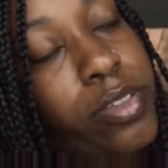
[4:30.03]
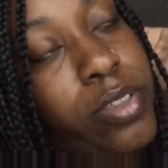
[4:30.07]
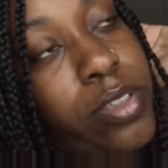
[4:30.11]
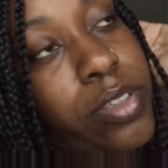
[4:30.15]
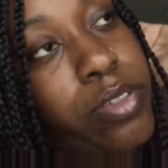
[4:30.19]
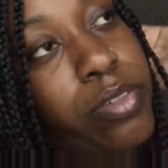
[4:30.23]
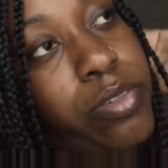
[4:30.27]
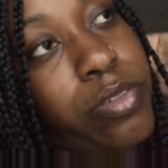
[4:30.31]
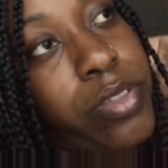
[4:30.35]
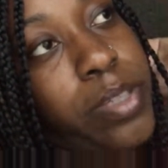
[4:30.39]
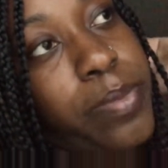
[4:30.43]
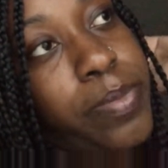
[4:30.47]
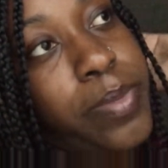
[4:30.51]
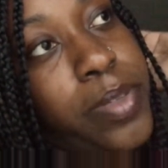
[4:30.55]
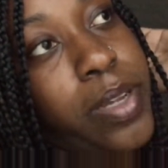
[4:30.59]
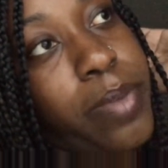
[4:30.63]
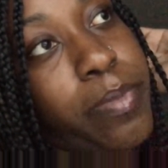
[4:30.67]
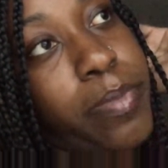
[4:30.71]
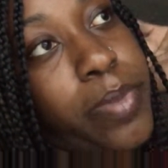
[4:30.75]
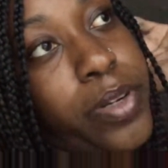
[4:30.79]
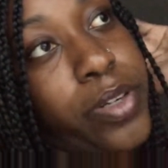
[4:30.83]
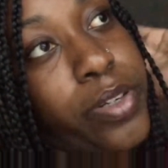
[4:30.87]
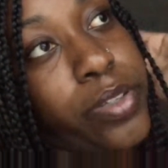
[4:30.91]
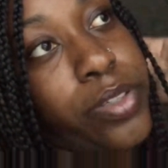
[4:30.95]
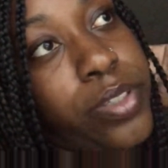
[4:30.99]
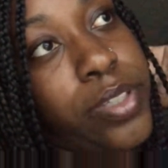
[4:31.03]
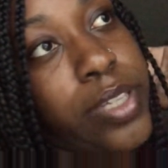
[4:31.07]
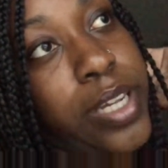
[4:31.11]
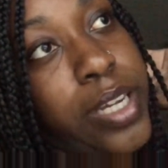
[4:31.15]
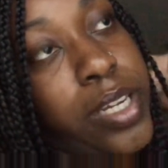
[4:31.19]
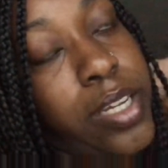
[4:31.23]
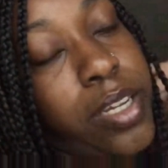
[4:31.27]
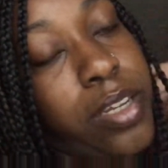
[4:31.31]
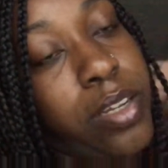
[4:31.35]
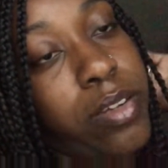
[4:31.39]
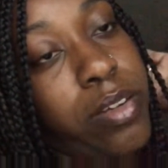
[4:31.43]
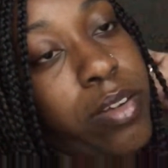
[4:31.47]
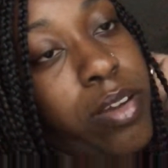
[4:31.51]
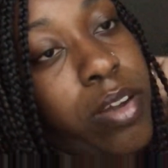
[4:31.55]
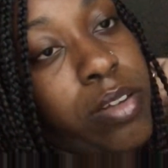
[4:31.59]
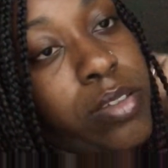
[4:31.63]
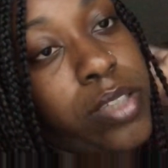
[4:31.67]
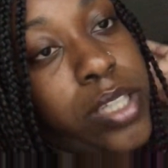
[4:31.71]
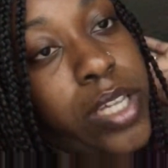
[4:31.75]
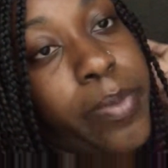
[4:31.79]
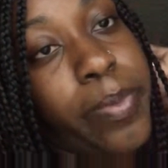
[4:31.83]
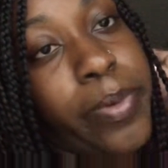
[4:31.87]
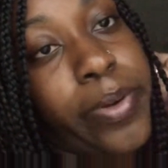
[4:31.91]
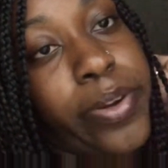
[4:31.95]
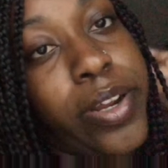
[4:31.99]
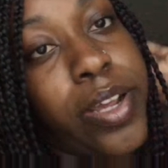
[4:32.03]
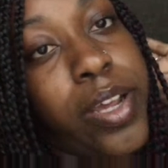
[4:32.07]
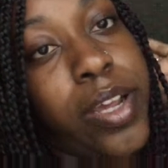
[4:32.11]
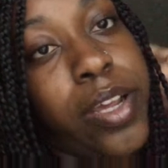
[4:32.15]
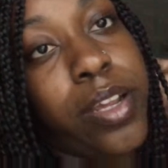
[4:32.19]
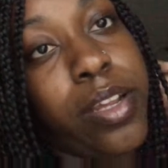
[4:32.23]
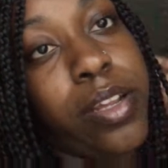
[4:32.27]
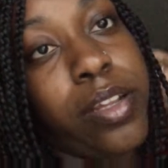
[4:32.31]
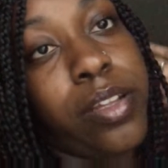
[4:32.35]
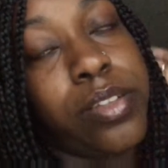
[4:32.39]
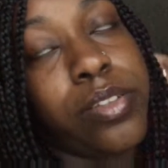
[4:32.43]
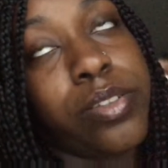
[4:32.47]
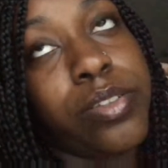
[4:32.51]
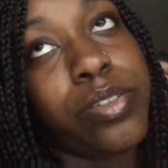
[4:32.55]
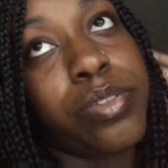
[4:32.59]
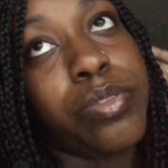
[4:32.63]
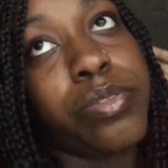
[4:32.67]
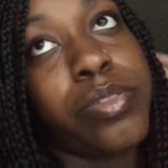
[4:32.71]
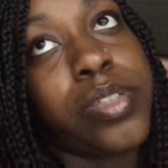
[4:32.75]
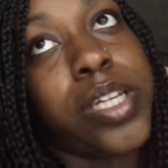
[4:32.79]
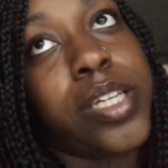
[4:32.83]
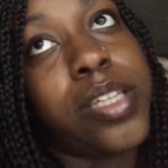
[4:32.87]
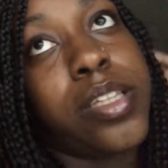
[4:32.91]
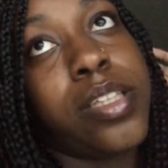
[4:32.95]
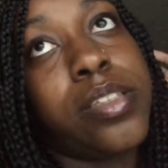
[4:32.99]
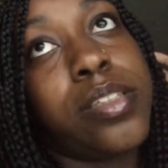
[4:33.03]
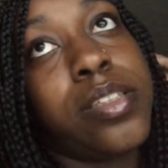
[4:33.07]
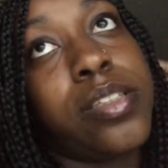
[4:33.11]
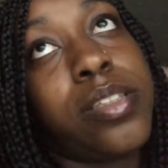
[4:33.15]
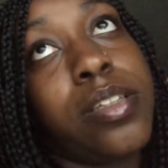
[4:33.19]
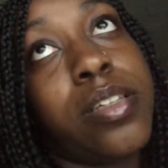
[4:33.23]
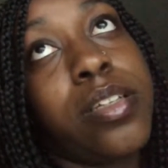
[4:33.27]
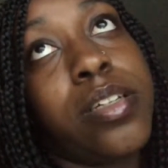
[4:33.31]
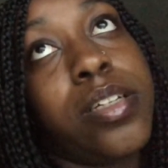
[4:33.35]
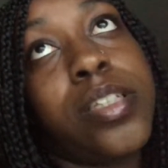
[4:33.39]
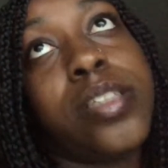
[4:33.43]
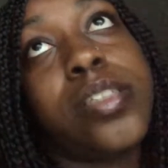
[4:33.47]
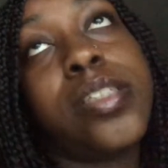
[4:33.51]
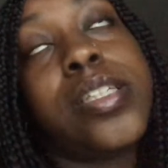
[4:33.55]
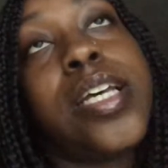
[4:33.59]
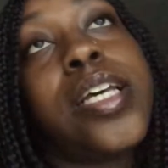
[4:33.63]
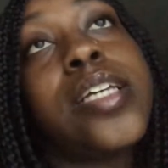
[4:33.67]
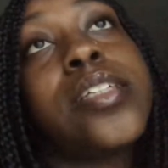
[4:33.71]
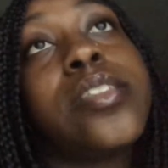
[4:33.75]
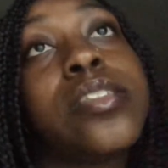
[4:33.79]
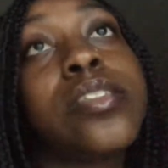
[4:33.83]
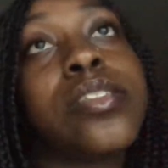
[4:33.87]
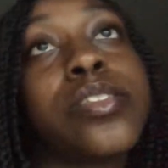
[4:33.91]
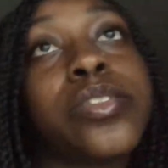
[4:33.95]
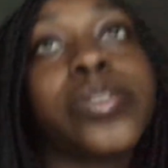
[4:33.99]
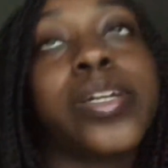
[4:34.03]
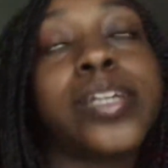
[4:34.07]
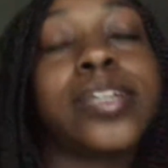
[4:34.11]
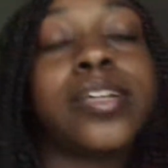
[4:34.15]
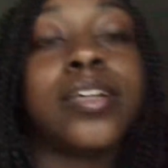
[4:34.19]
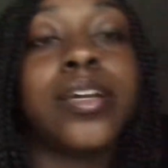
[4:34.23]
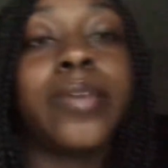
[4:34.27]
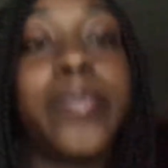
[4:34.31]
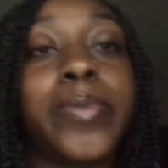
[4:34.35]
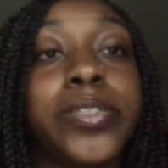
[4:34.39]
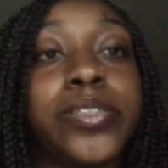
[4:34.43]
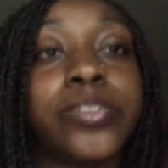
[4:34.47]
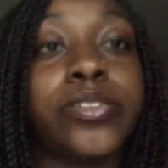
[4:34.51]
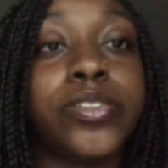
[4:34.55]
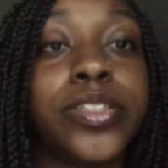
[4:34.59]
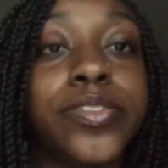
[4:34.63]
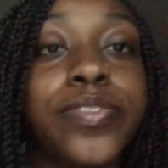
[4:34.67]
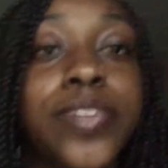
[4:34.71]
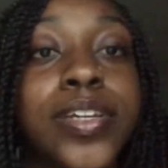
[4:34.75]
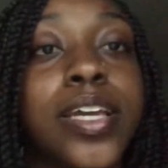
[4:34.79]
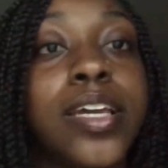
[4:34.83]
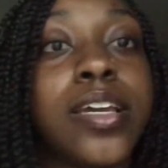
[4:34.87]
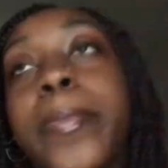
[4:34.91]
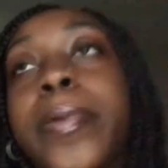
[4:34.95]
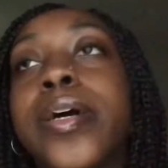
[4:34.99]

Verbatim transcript: till September 2nd on Labor Day to take the, the test so I can get my certificate.